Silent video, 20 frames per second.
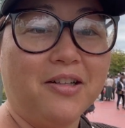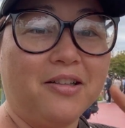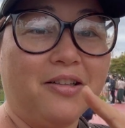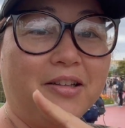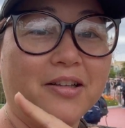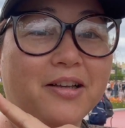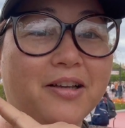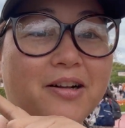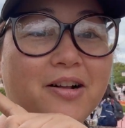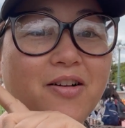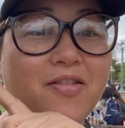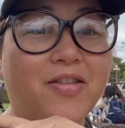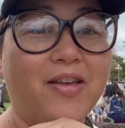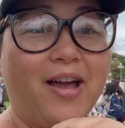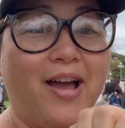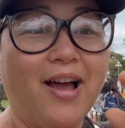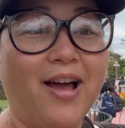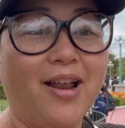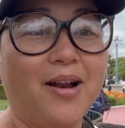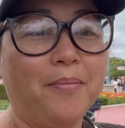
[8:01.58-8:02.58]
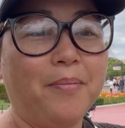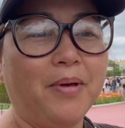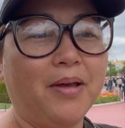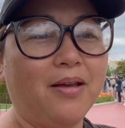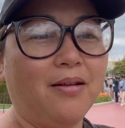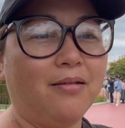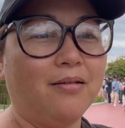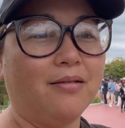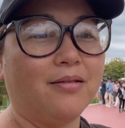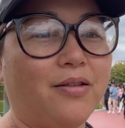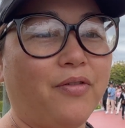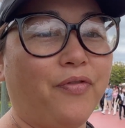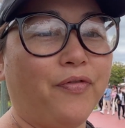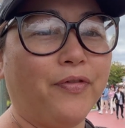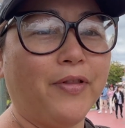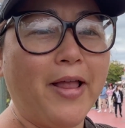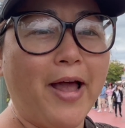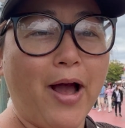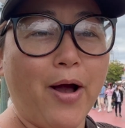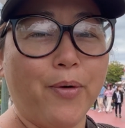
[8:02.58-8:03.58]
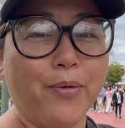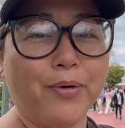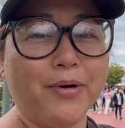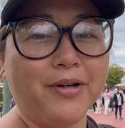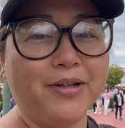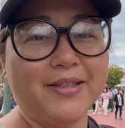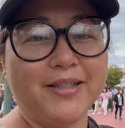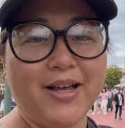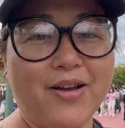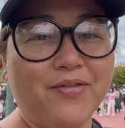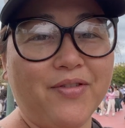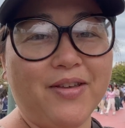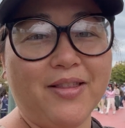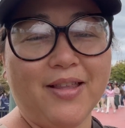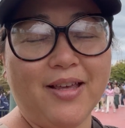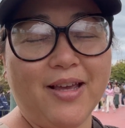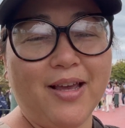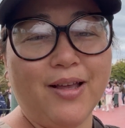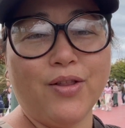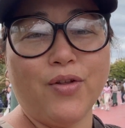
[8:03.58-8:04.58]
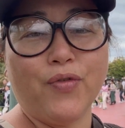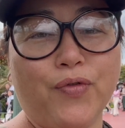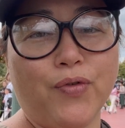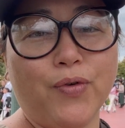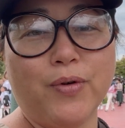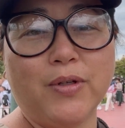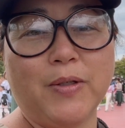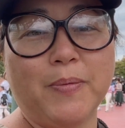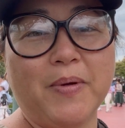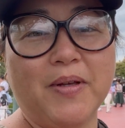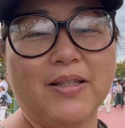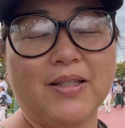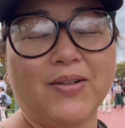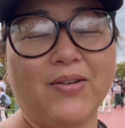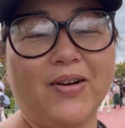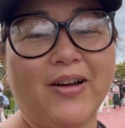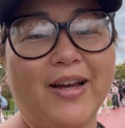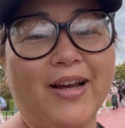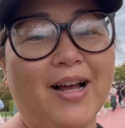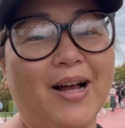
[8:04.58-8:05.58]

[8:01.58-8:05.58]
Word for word: Look at all that. I mean, the flowers, everything. The food smells great.